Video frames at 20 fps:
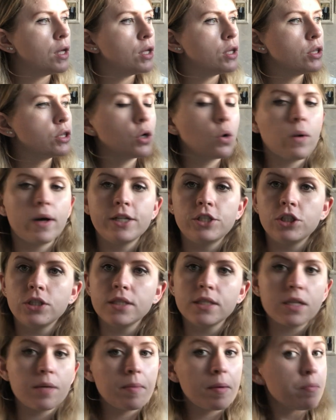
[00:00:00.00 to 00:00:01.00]
the
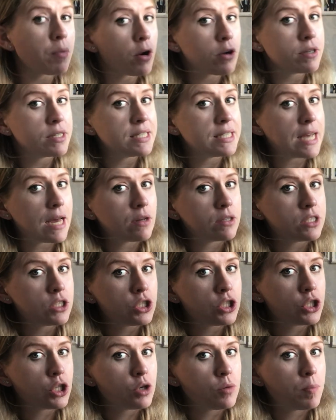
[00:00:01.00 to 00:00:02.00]
question's going to be broken down
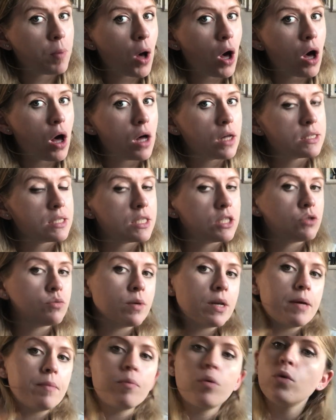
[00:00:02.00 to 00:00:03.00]
into two parts, and it's
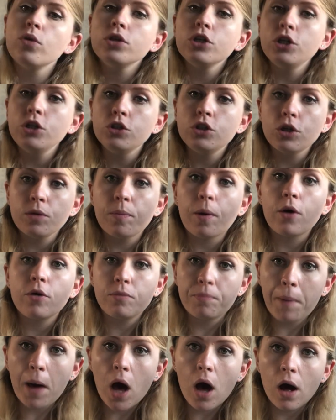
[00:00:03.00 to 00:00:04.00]
really important that you do
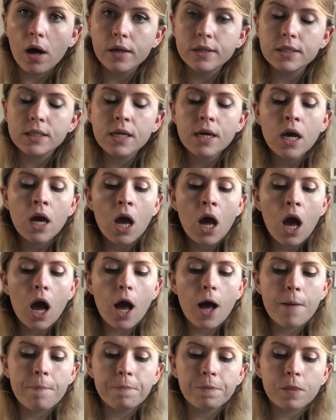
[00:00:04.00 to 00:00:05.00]
both parts.
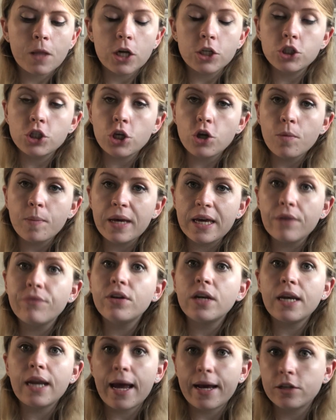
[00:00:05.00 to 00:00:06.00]
So you'll be
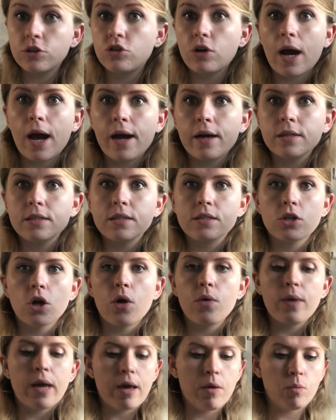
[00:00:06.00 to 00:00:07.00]
given an extract.
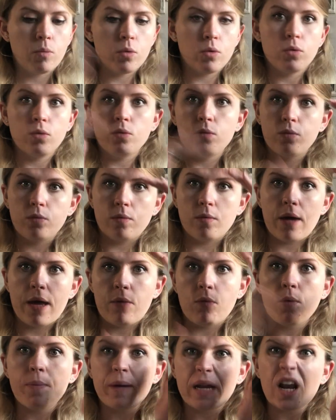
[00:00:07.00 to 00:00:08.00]
So it will
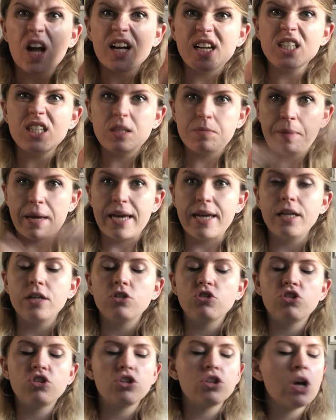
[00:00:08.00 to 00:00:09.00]
be like a
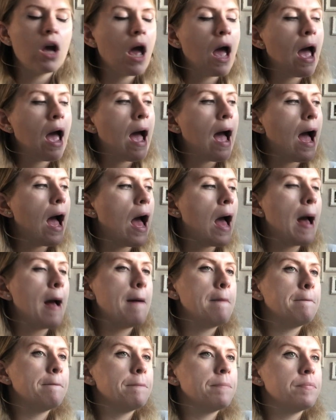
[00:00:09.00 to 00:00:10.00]
speech
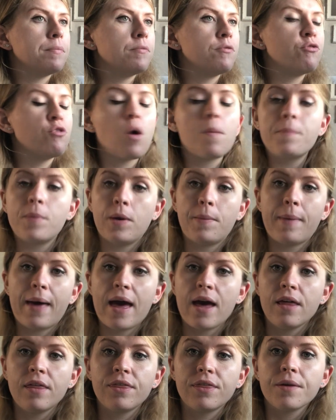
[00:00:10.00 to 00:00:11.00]
from
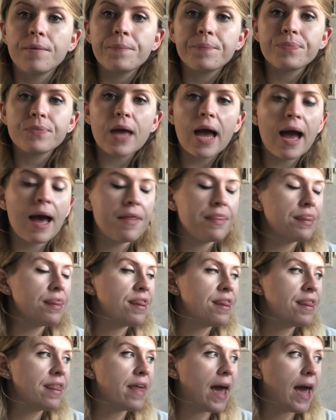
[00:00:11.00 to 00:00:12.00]
Macbeth.
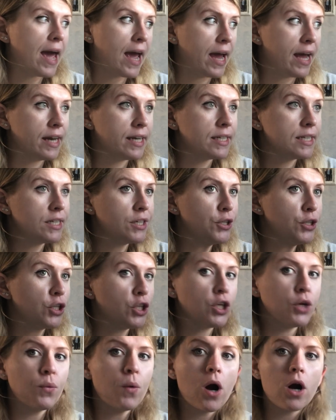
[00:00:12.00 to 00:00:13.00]
And then
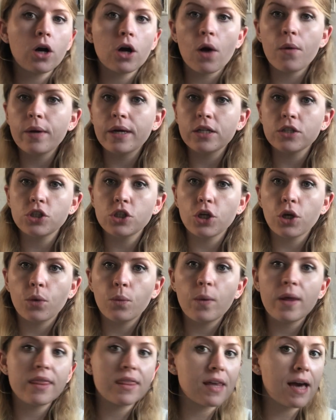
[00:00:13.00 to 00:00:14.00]
you are going to,
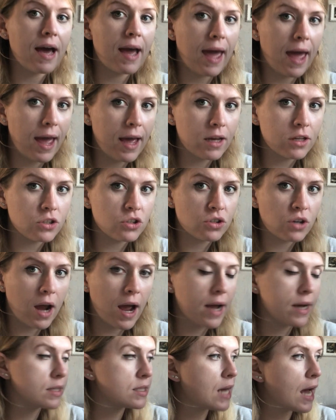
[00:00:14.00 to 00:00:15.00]
with that
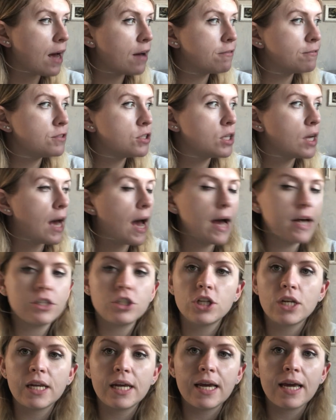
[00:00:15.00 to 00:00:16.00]
extract, have to
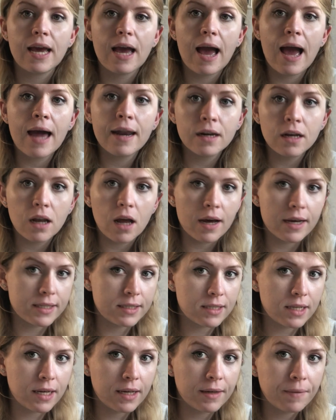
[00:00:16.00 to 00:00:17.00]
actually
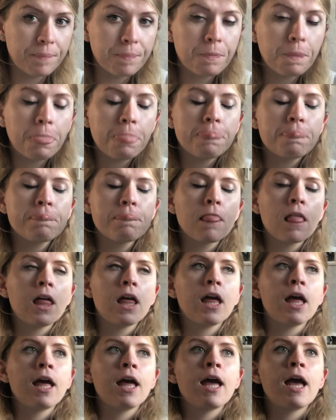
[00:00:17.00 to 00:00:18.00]
analyse it
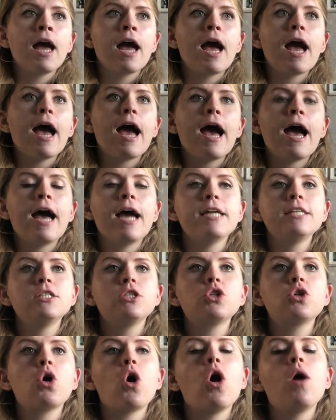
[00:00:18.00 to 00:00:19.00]

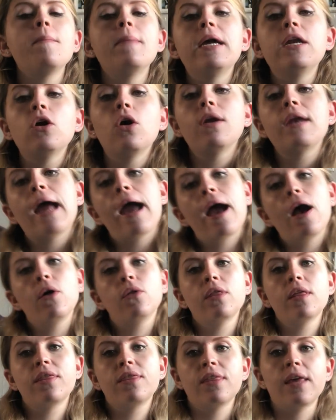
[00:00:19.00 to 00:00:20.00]
and comment on how
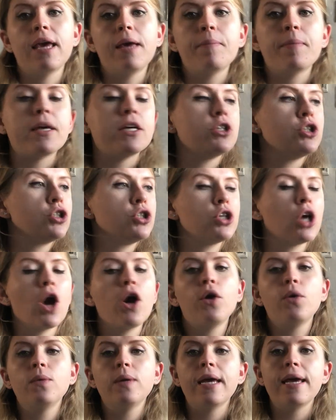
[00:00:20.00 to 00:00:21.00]
the theme is
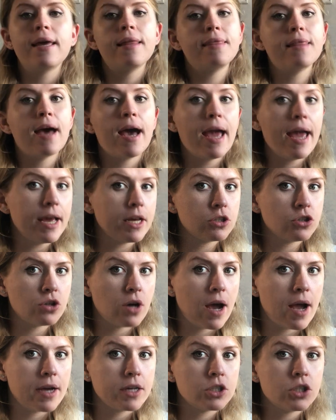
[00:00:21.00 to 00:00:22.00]
shown in that
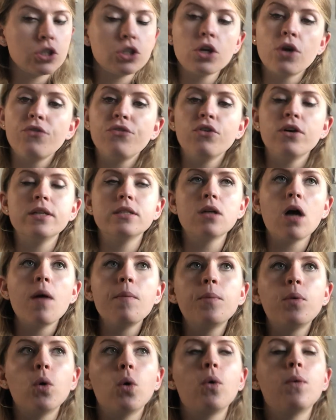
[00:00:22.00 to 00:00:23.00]
extract. So, for
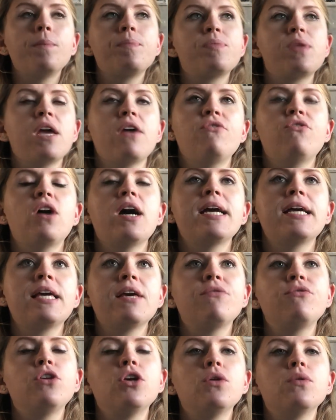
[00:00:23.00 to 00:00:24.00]
example, if I
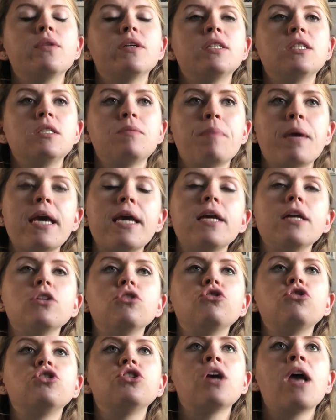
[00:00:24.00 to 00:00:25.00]
give you the
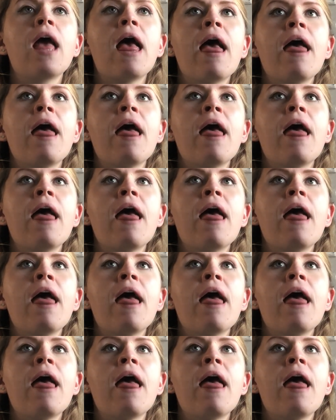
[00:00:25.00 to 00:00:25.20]
speech